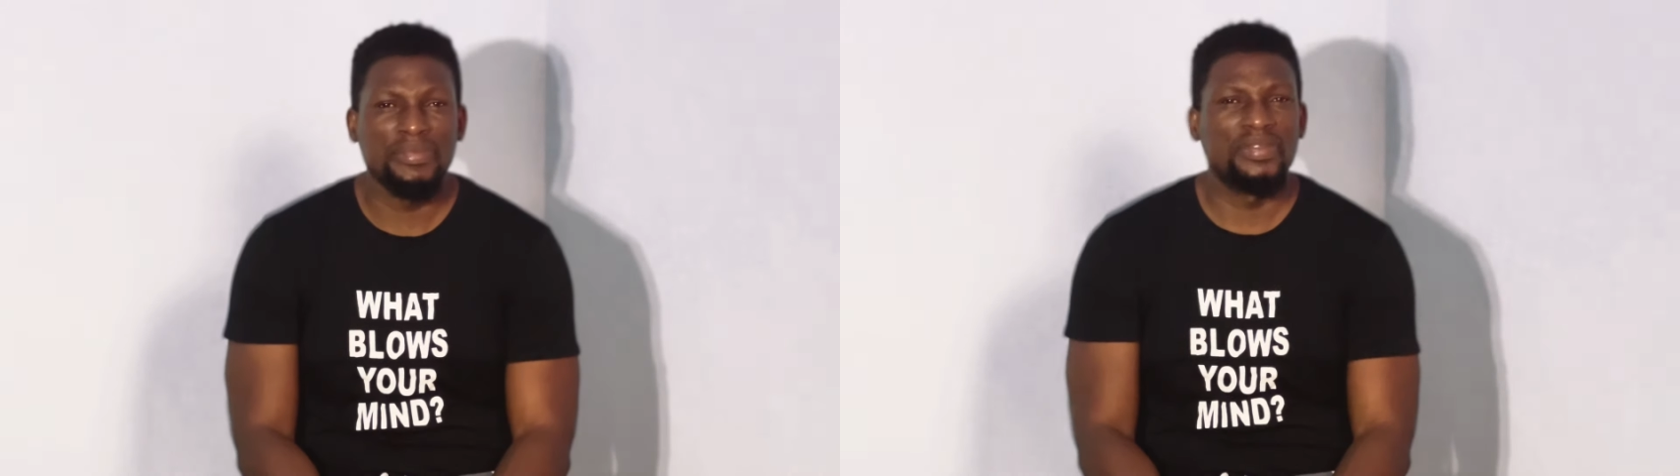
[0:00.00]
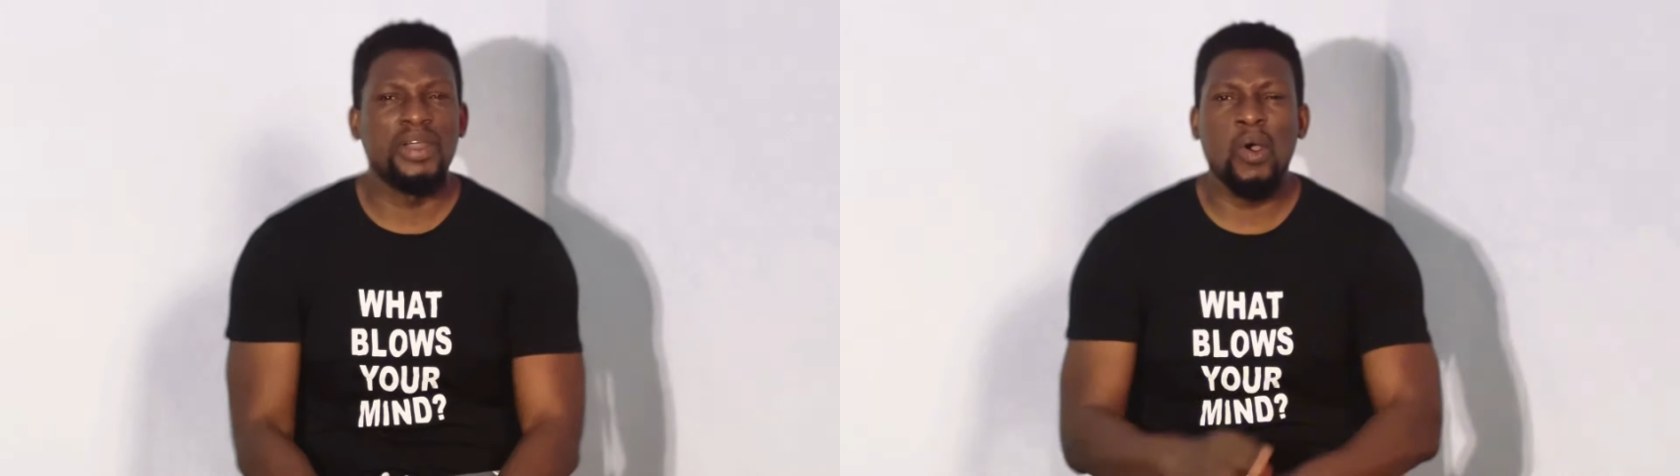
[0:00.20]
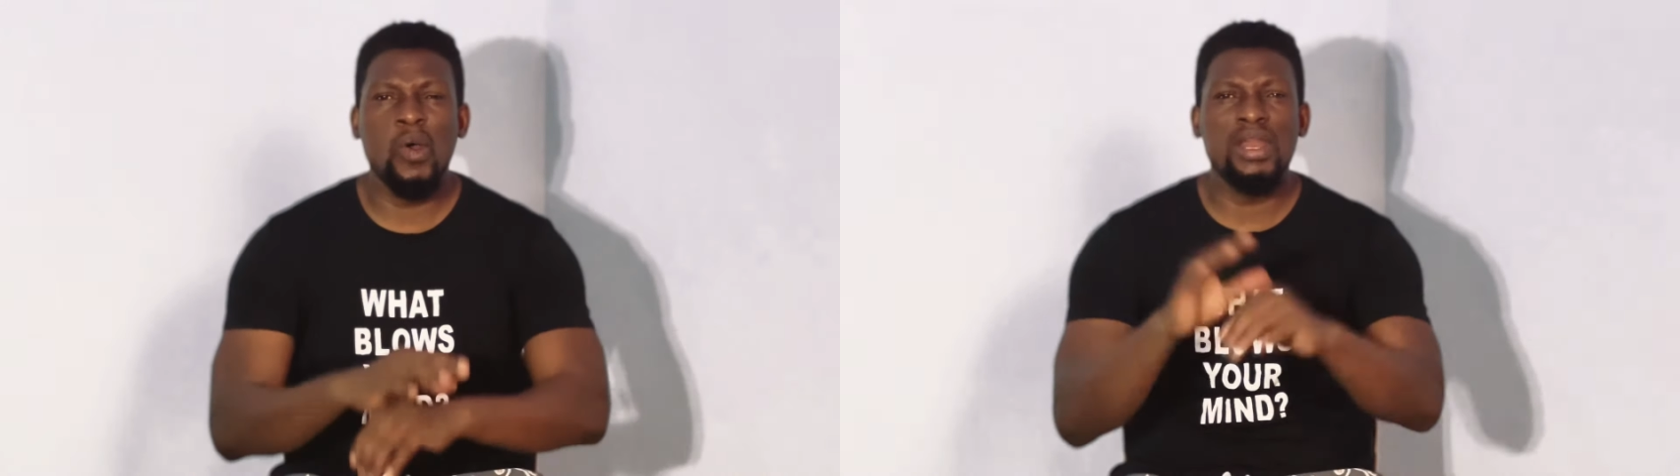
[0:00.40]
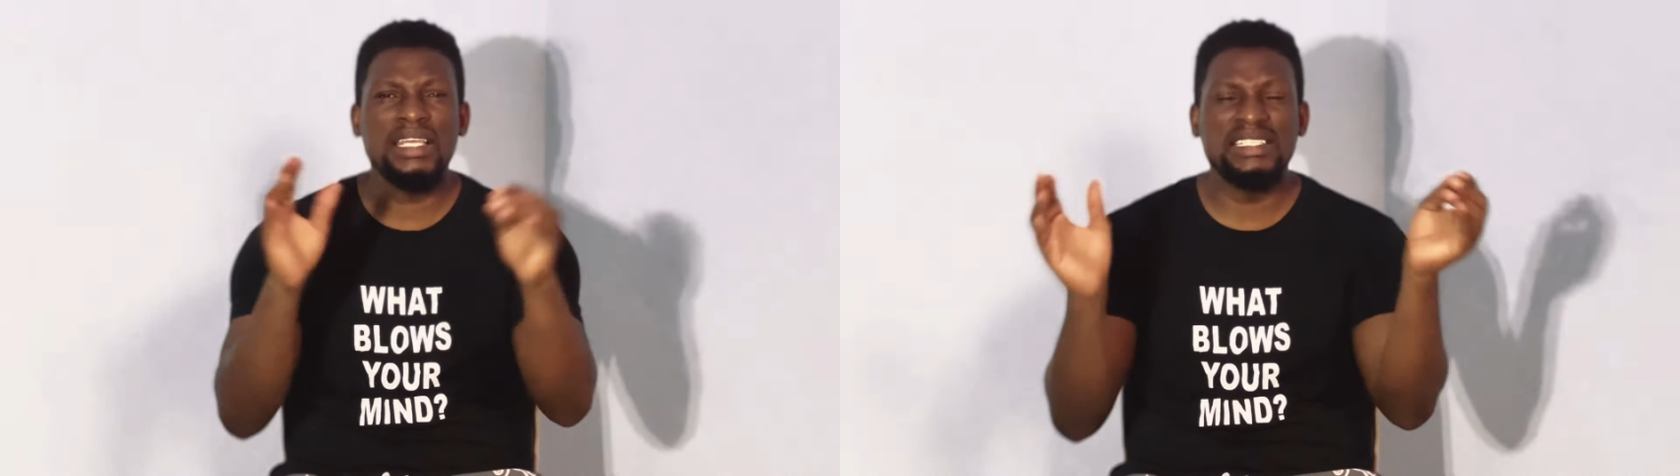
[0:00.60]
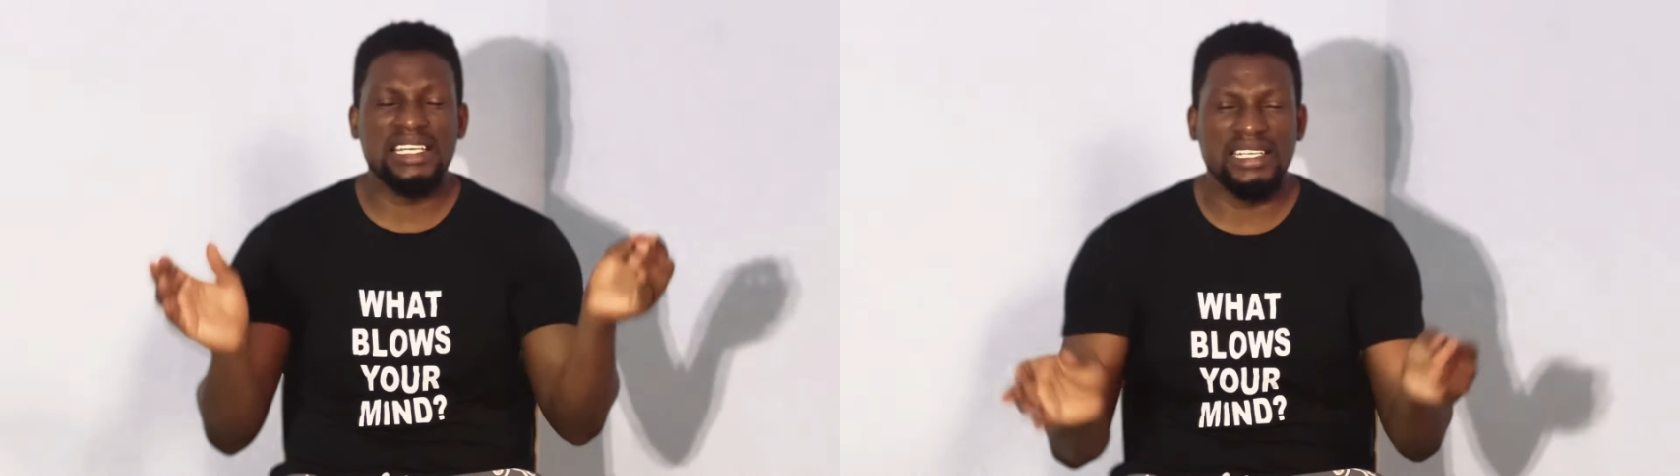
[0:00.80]
The whole
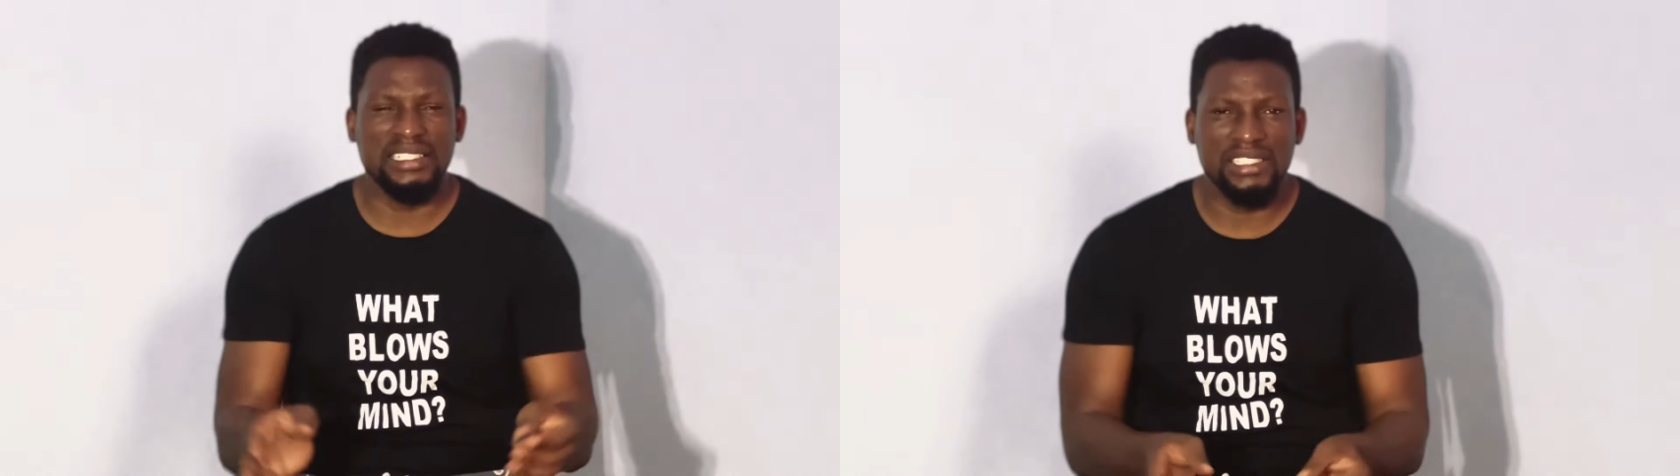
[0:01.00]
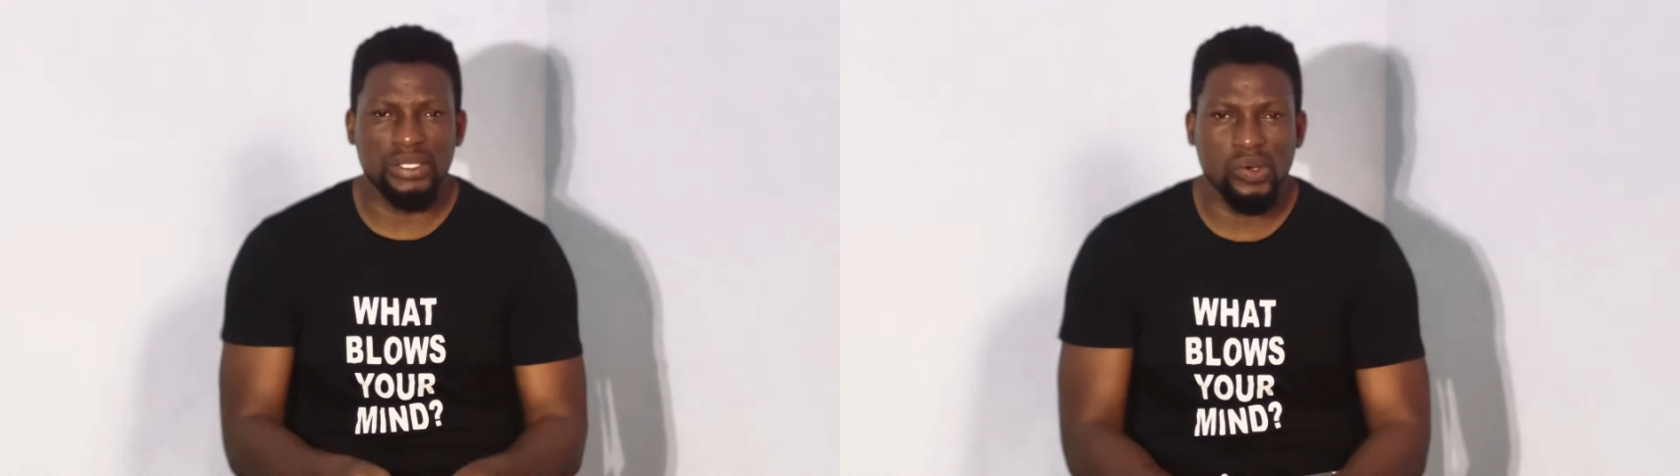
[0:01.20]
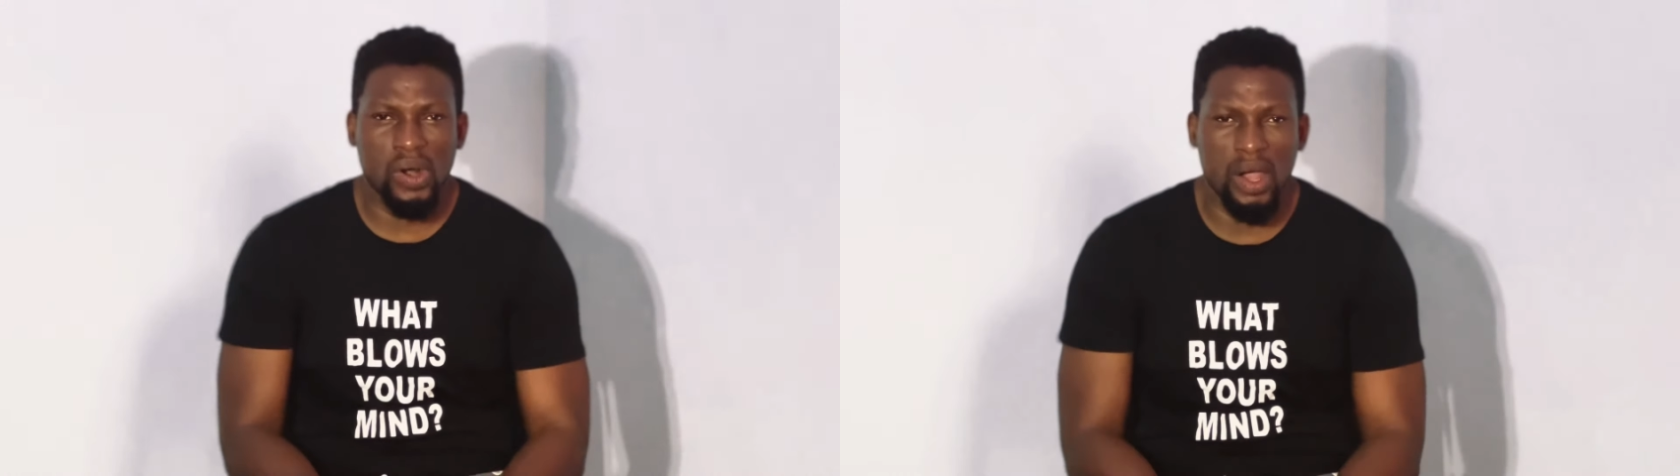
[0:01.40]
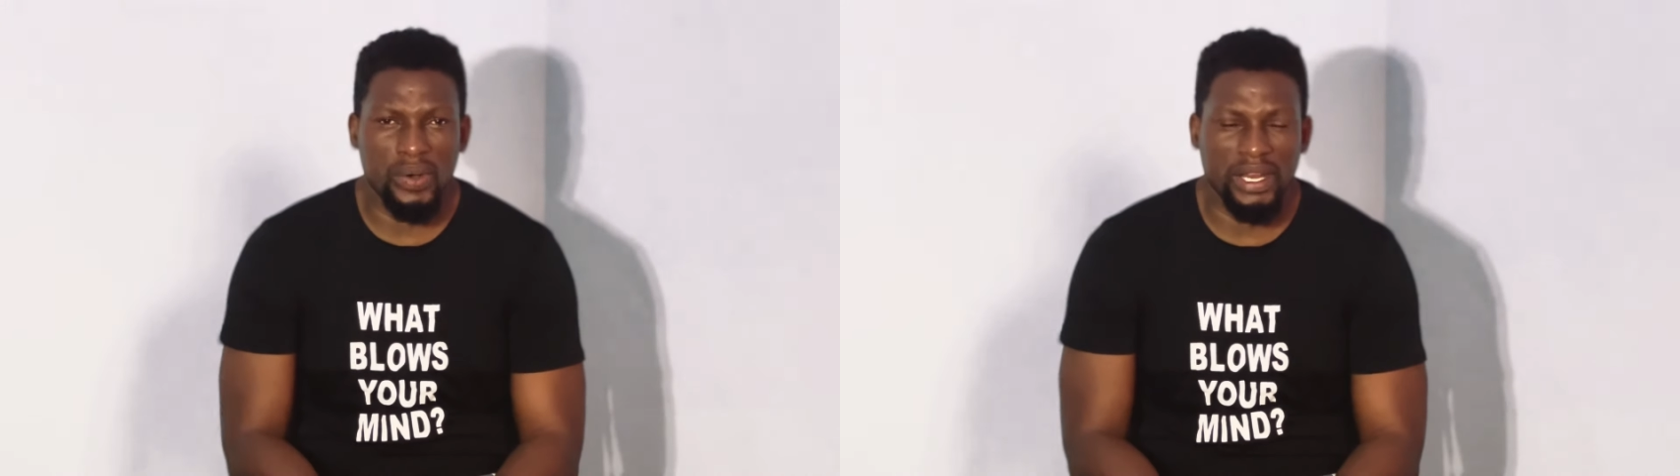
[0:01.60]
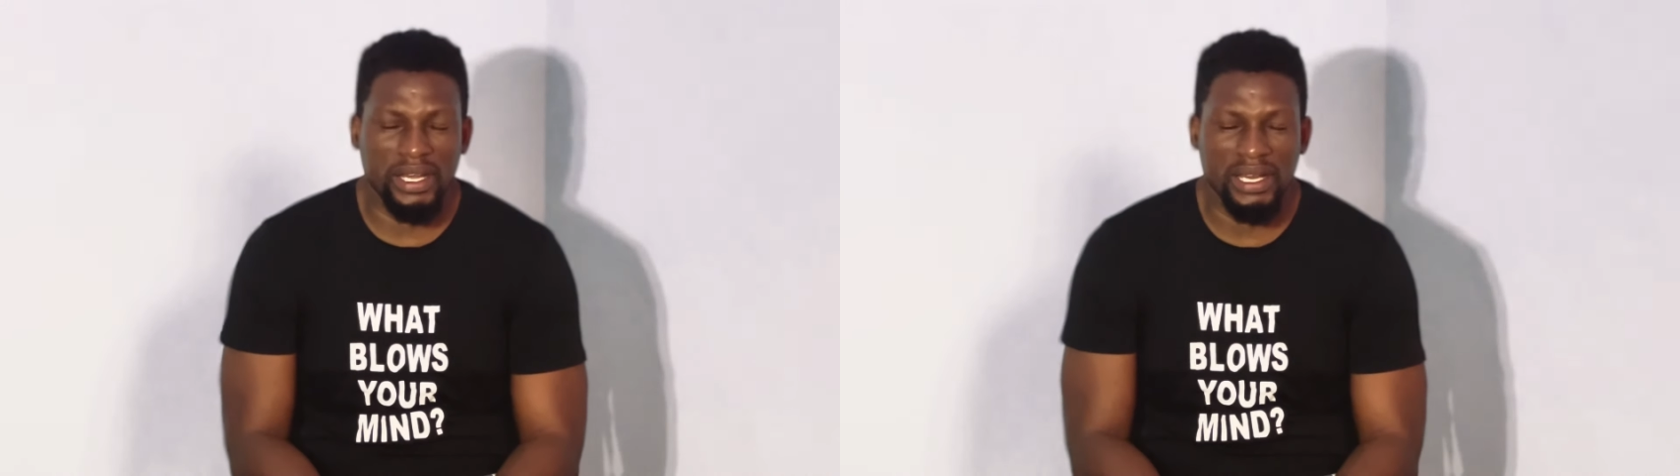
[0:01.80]
internet is
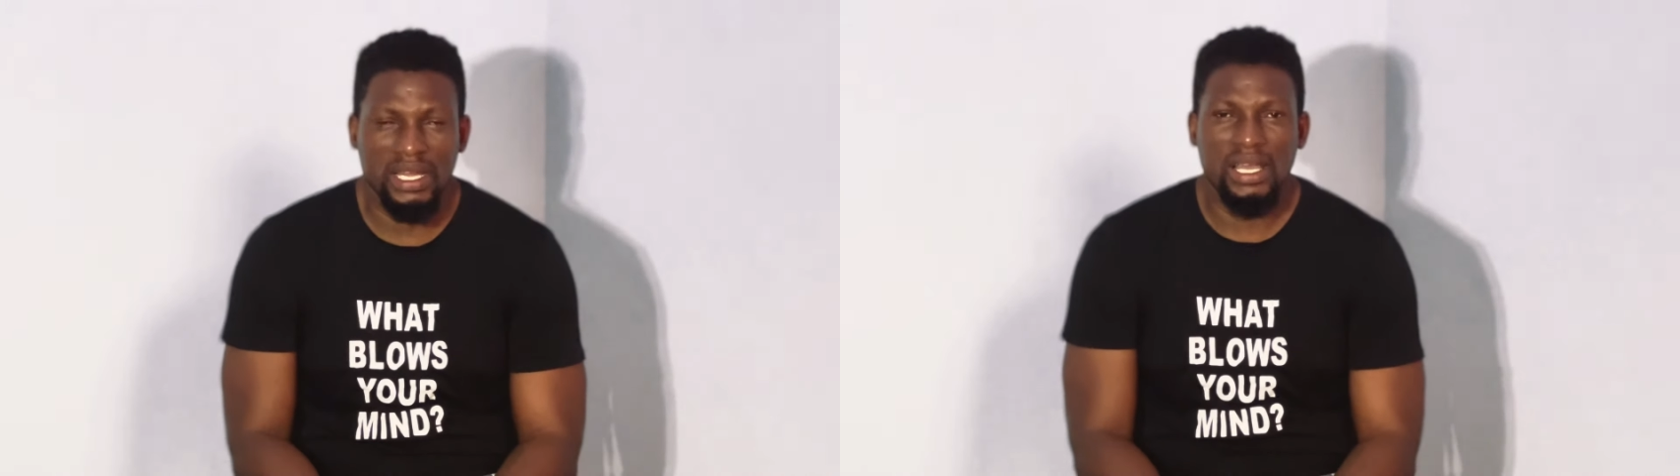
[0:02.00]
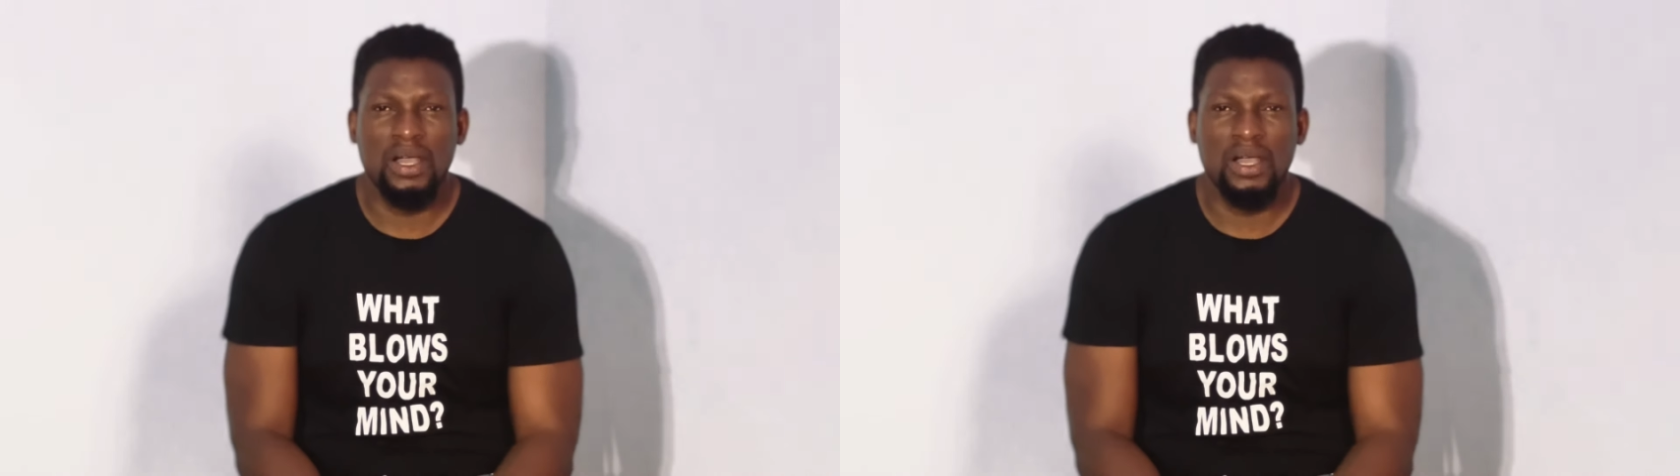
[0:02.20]
crowded